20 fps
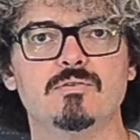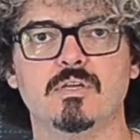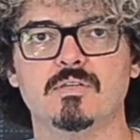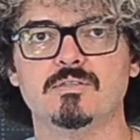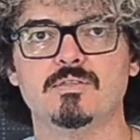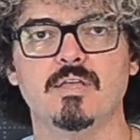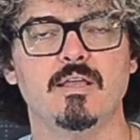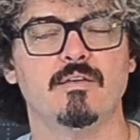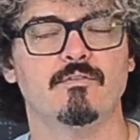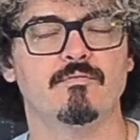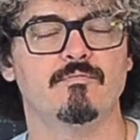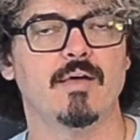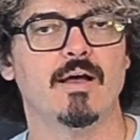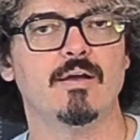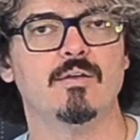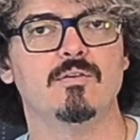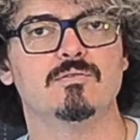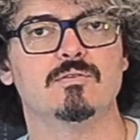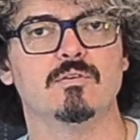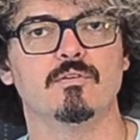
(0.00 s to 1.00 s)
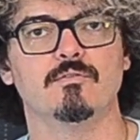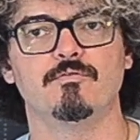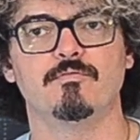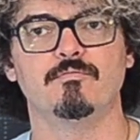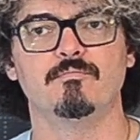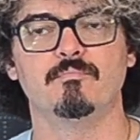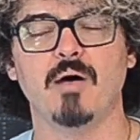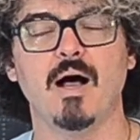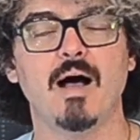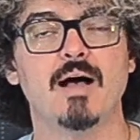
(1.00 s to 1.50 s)
It can take values of
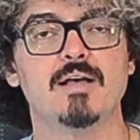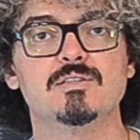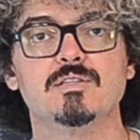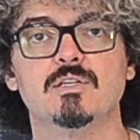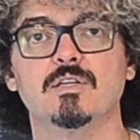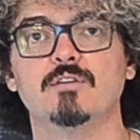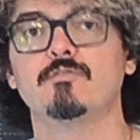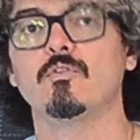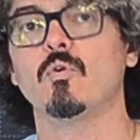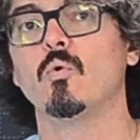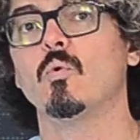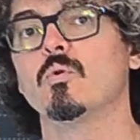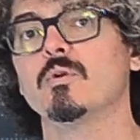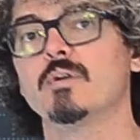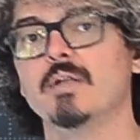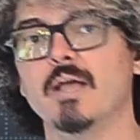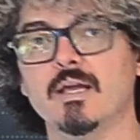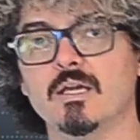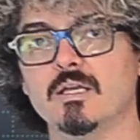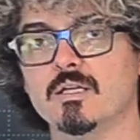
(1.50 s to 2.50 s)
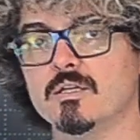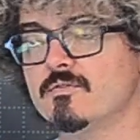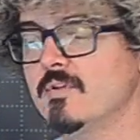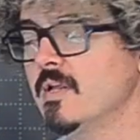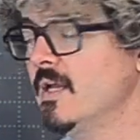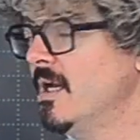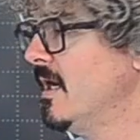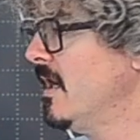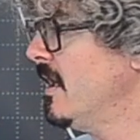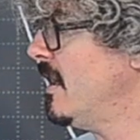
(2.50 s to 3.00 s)
positive or negative.
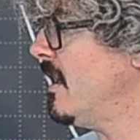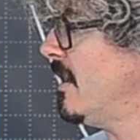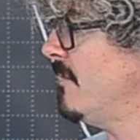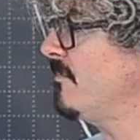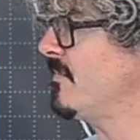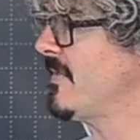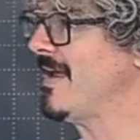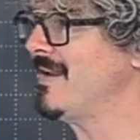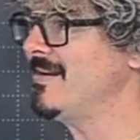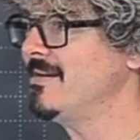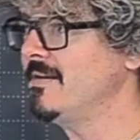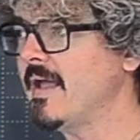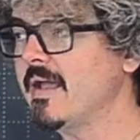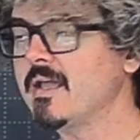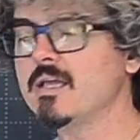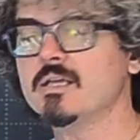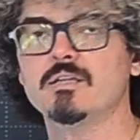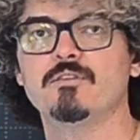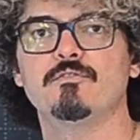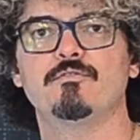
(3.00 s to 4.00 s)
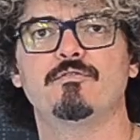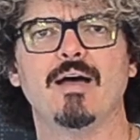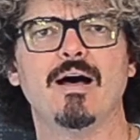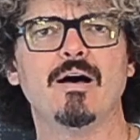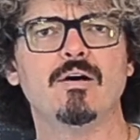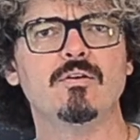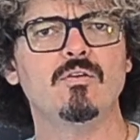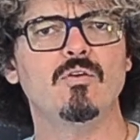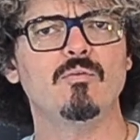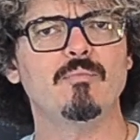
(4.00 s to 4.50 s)
Um, that negative
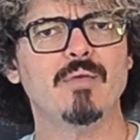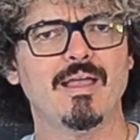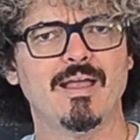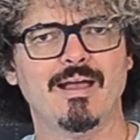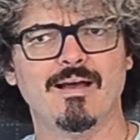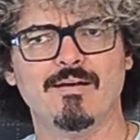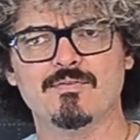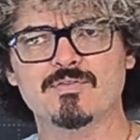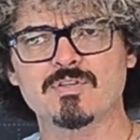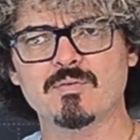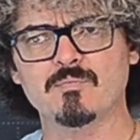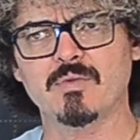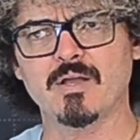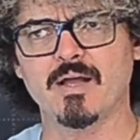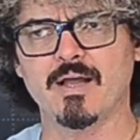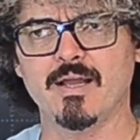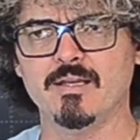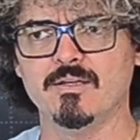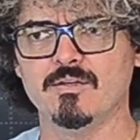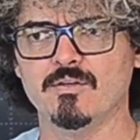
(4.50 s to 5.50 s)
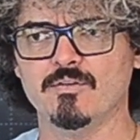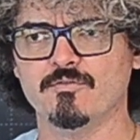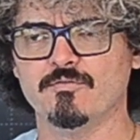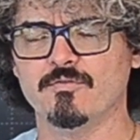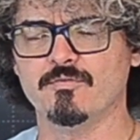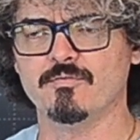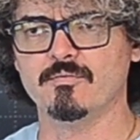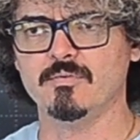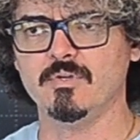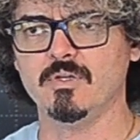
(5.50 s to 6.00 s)
value may have some kind of,
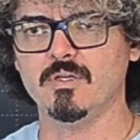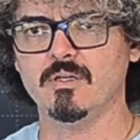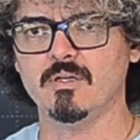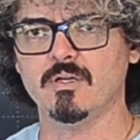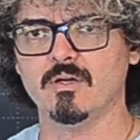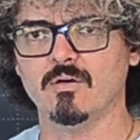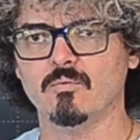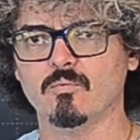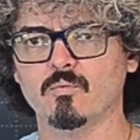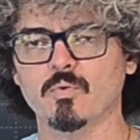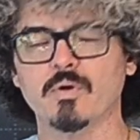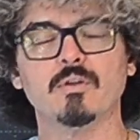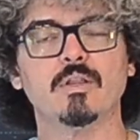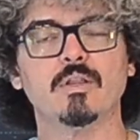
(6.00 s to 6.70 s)
you know, real